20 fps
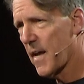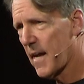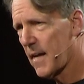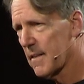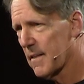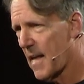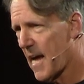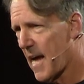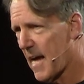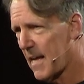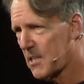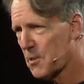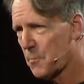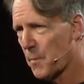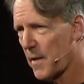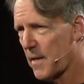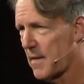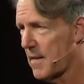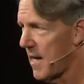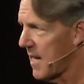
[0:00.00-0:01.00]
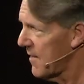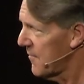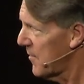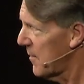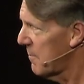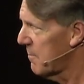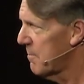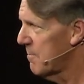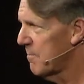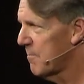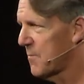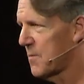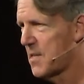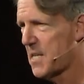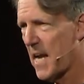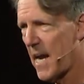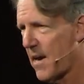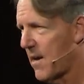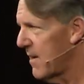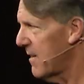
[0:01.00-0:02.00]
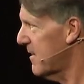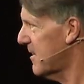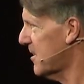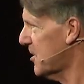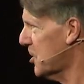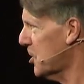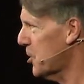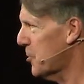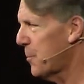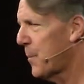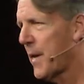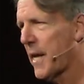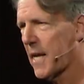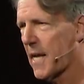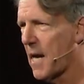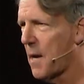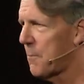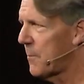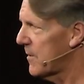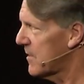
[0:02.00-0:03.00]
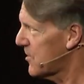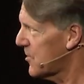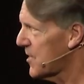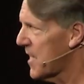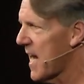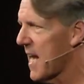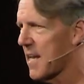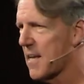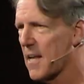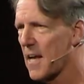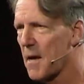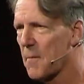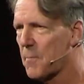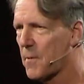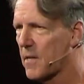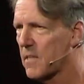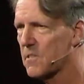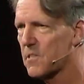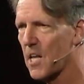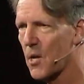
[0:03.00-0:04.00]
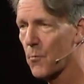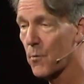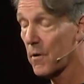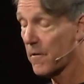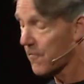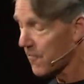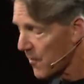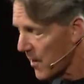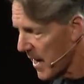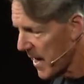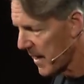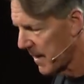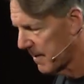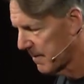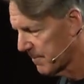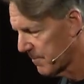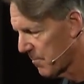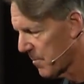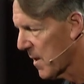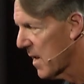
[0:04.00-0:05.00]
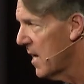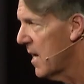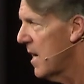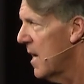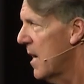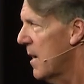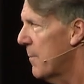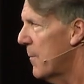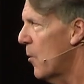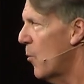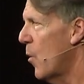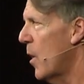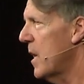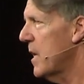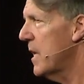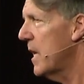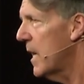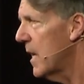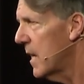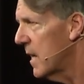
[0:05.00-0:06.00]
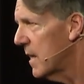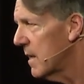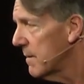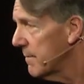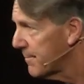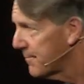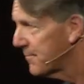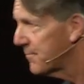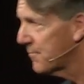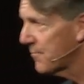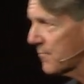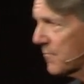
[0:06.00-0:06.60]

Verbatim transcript: that class, but none of them dared speak up or stand up because they were afraid. But one year,